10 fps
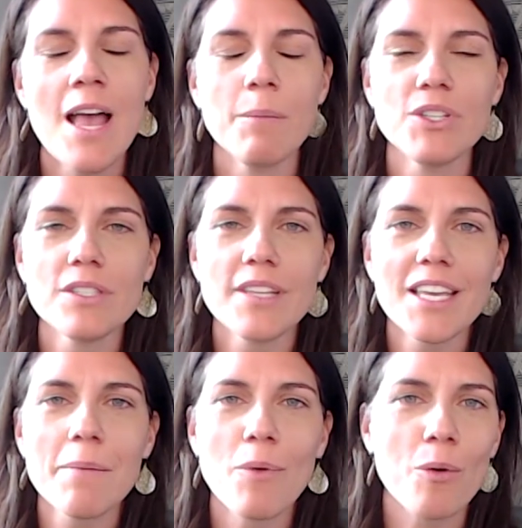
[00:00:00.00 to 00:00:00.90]
But just take
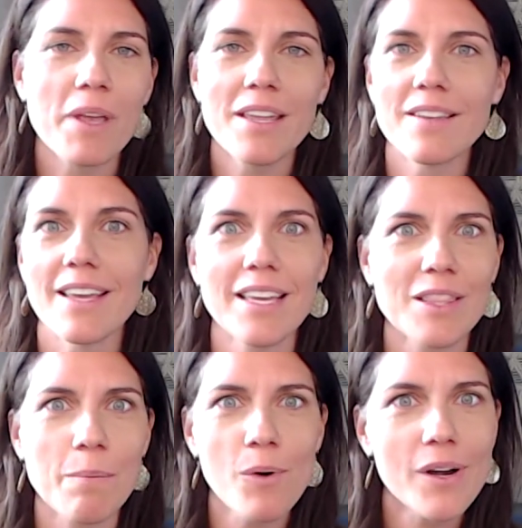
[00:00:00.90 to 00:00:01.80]
a moment, like in the
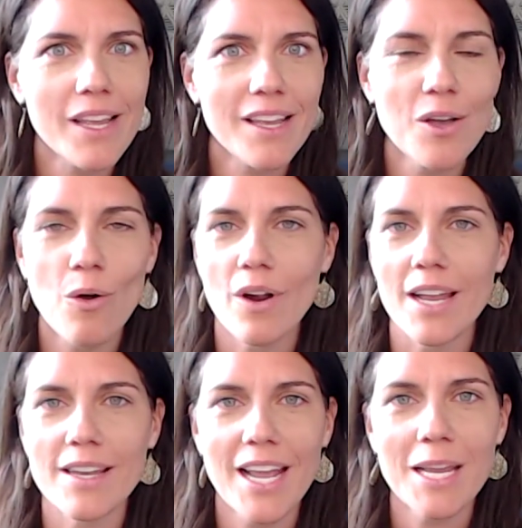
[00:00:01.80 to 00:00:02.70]
morning or
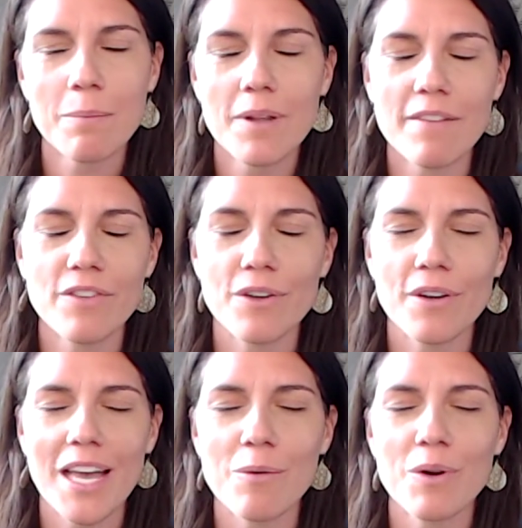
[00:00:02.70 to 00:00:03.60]
at night, if you're
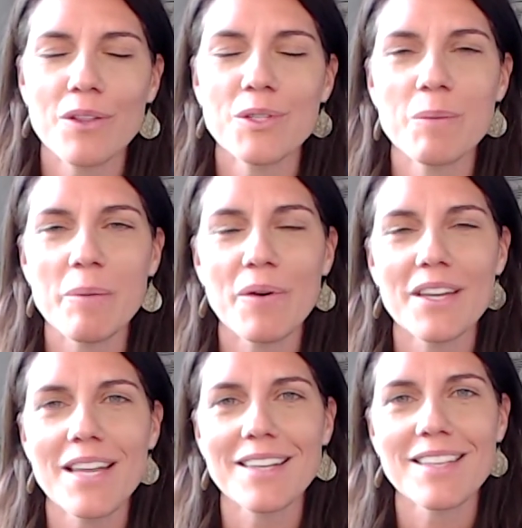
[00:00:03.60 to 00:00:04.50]
kind of one of those people
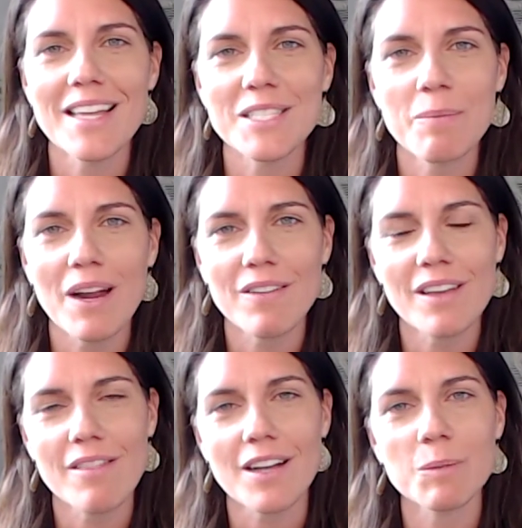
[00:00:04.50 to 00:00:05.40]
that has a lot of spiraling
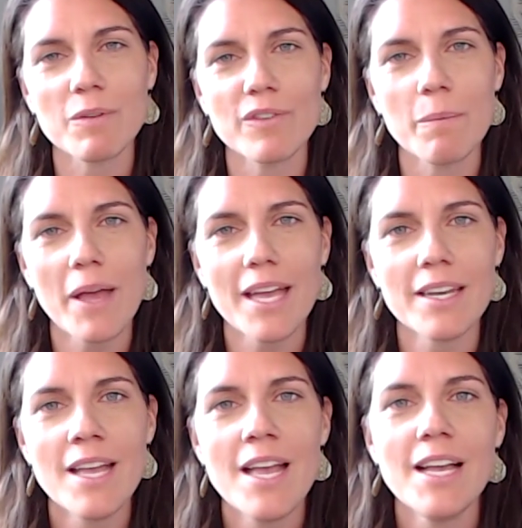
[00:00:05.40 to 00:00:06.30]
thoughts before bed,
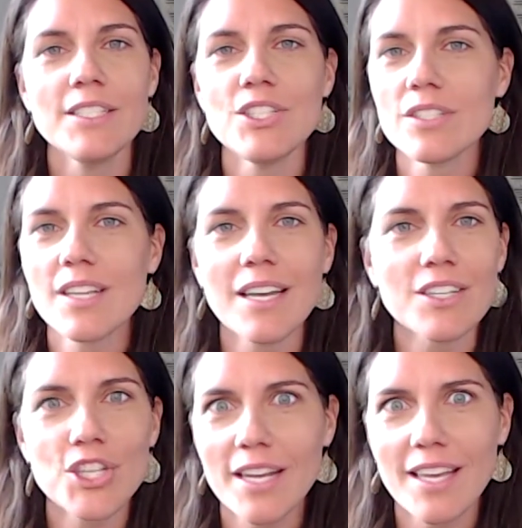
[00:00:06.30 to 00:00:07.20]
to just kind of
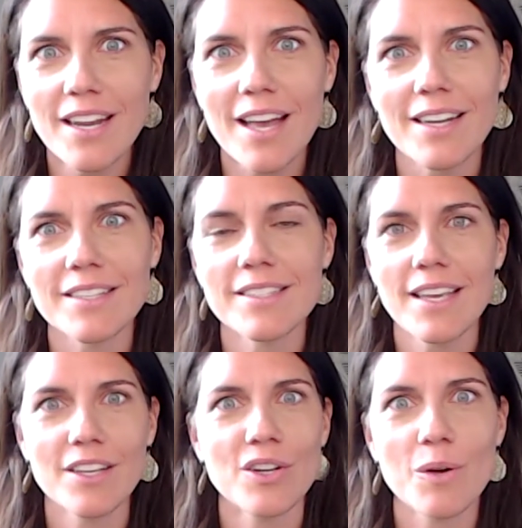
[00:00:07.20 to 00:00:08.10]
check in on it and
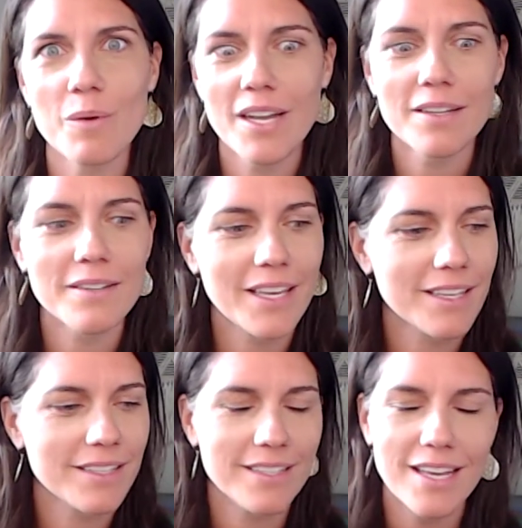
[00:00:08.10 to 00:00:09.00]
say, you know what, like,
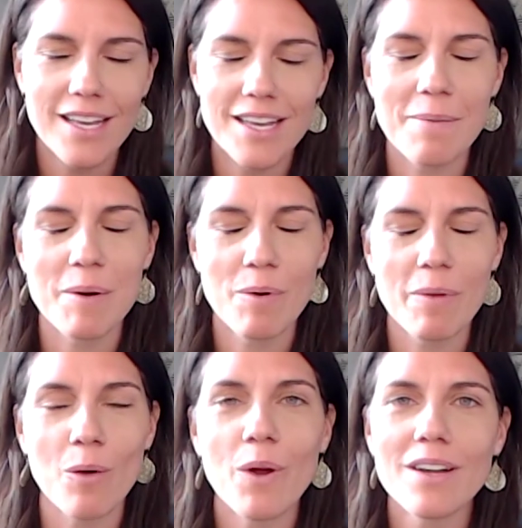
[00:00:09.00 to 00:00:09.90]
I'm going to put my
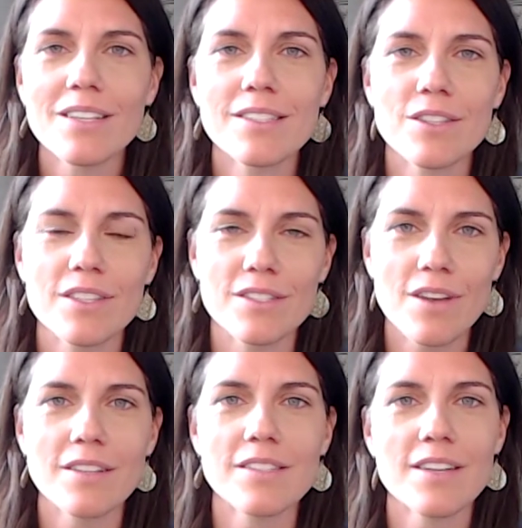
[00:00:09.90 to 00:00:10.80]
awareness to these
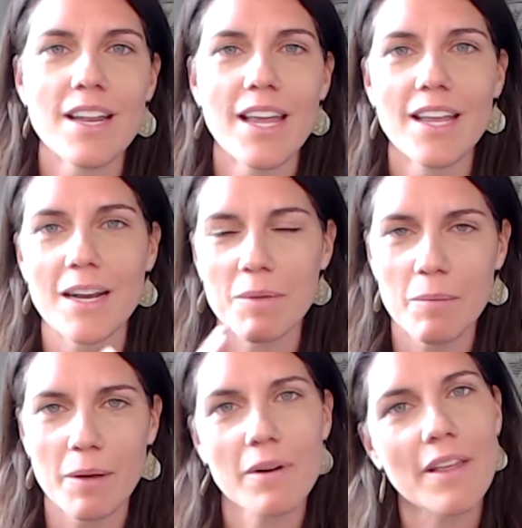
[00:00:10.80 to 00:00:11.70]
thoughts today, and I'm going to
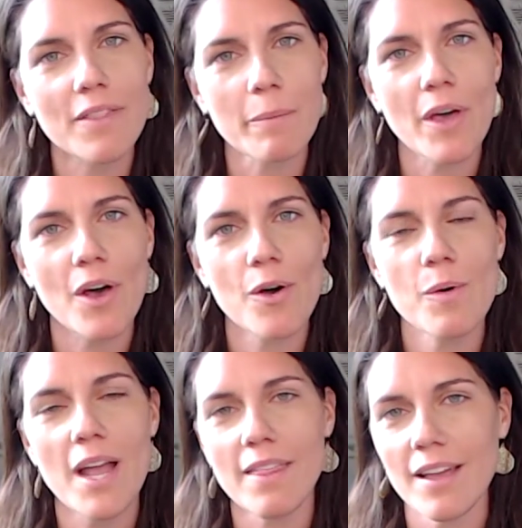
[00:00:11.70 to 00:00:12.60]
be able to let them go.
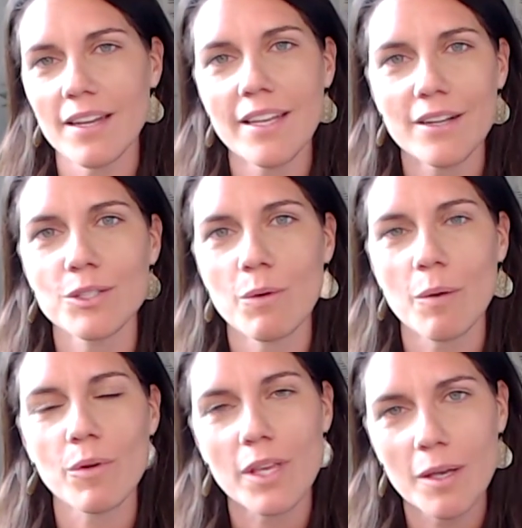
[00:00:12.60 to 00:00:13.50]
And then here's where I'm
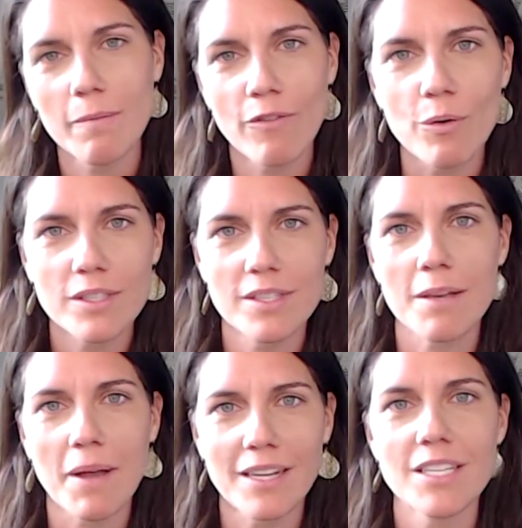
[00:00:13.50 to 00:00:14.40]
really focusing
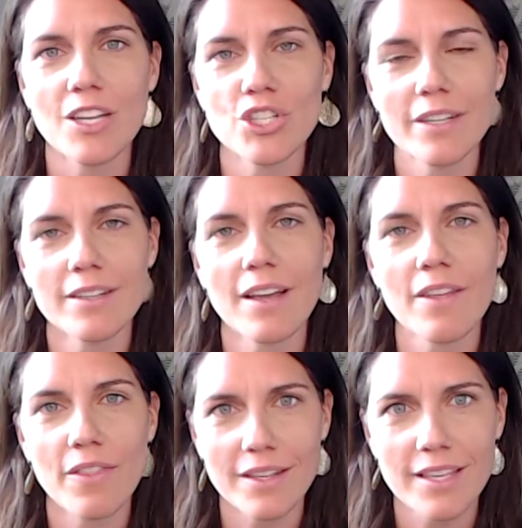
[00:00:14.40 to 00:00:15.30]
my attention on the
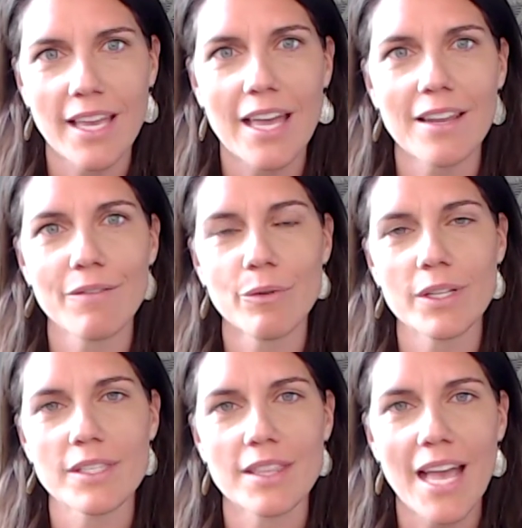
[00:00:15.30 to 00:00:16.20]
things I can
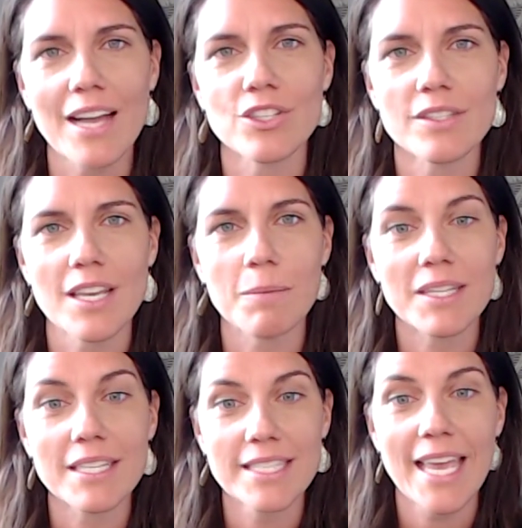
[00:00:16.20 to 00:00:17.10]
influence and the actions I'm going
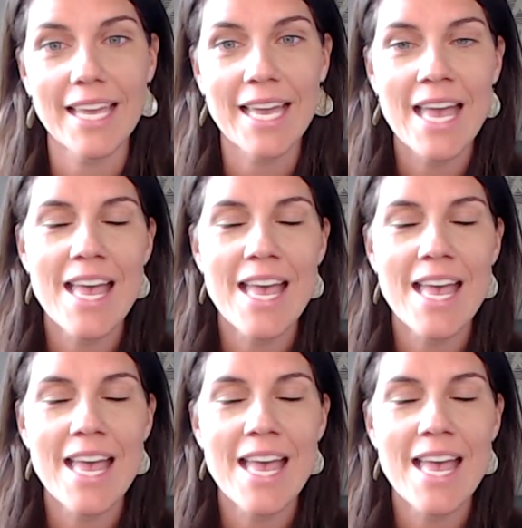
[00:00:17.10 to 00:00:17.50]
to take.